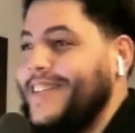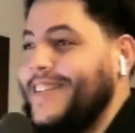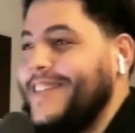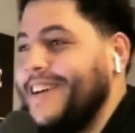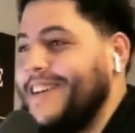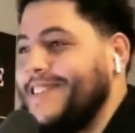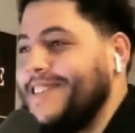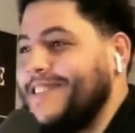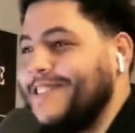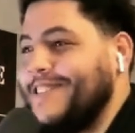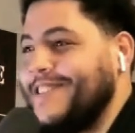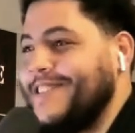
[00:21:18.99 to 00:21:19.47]

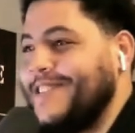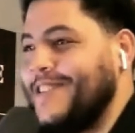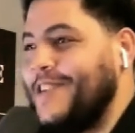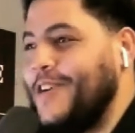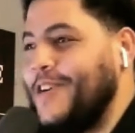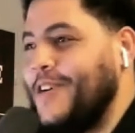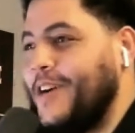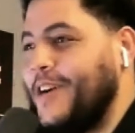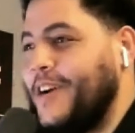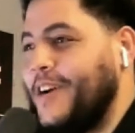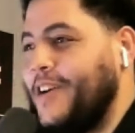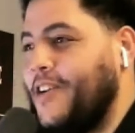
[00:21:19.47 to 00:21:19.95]
that's
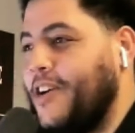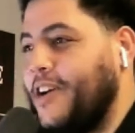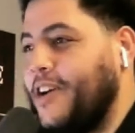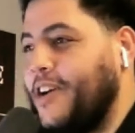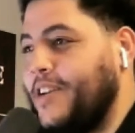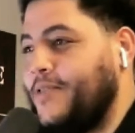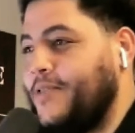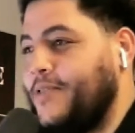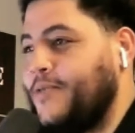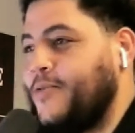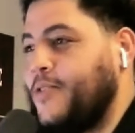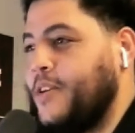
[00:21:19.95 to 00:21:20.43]
going
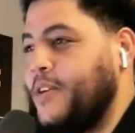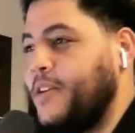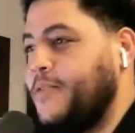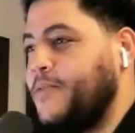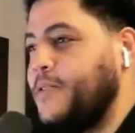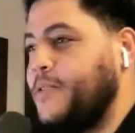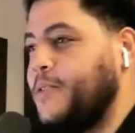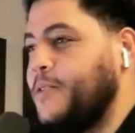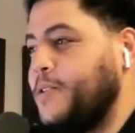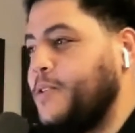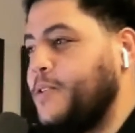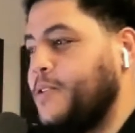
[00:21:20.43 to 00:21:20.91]
on in front
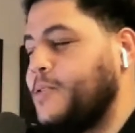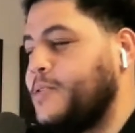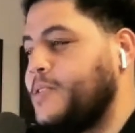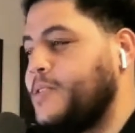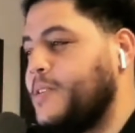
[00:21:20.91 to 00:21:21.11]
of you,